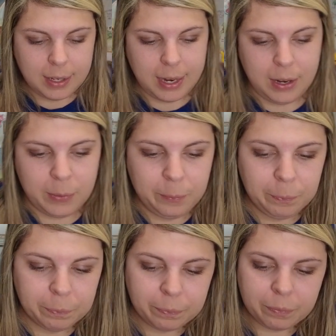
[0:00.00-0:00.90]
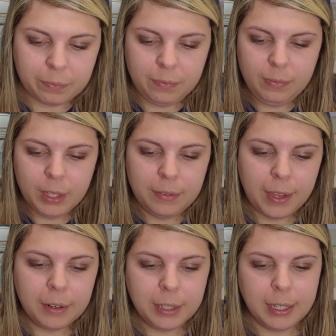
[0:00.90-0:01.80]
item
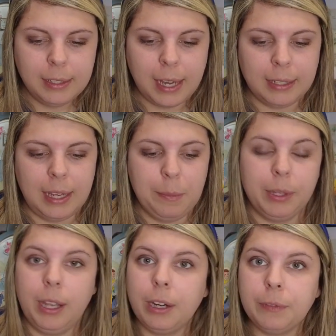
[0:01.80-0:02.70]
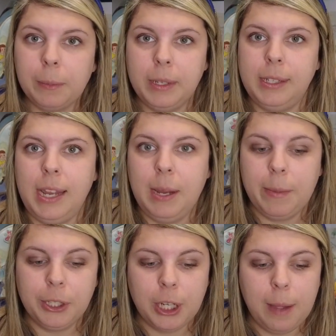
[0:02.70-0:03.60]
They aren't the exact same, but they are from the
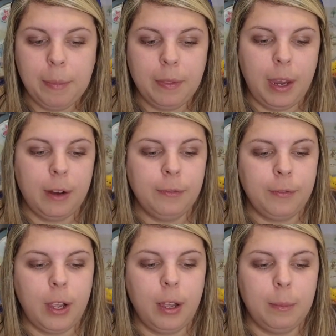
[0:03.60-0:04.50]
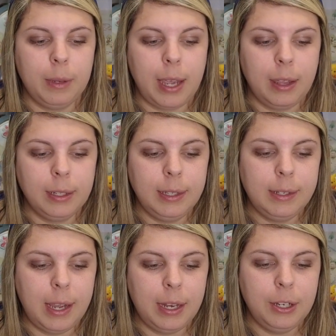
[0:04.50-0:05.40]
same shop. They are from
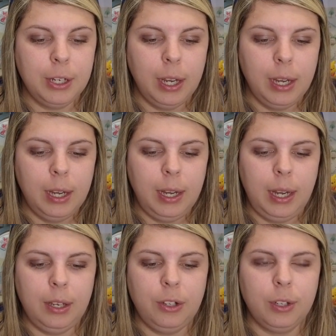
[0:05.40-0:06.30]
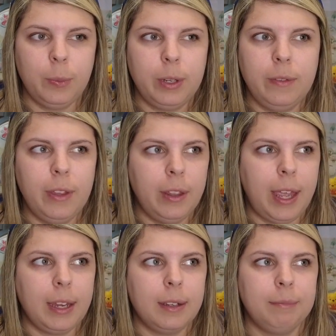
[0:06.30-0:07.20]
Galaxy's Edge in just one of the
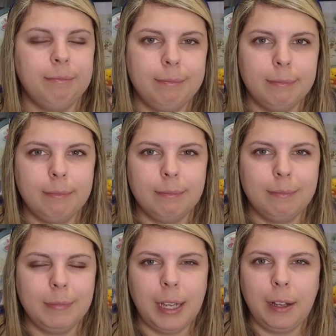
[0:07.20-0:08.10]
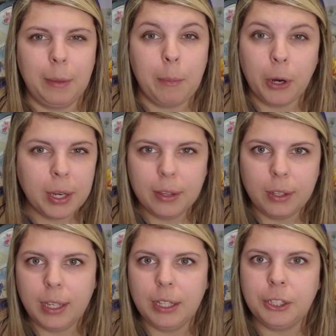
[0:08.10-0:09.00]
like kind of like market
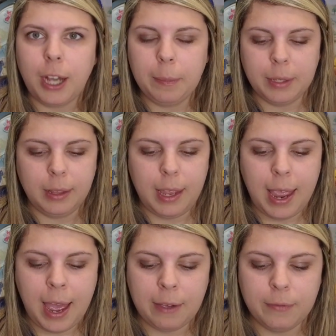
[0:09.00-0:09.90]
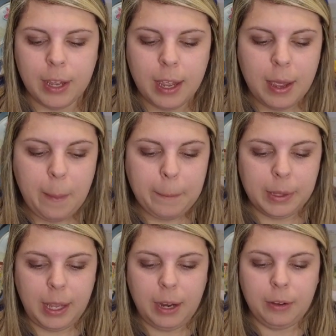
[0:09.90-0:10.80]
looking shops that they have.
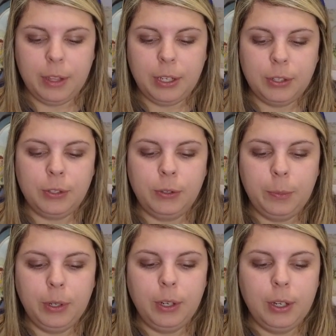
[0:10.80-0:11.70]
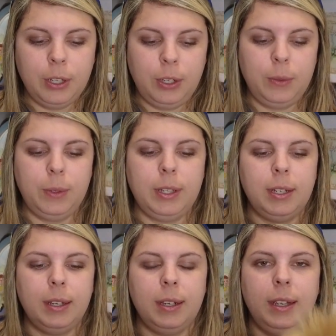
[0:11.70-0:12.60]
But they are these super
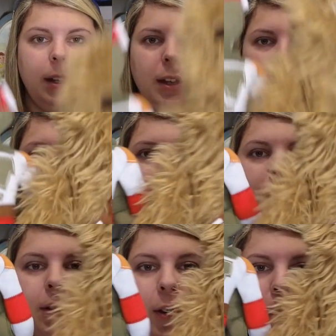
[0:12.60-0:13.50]
cute like Star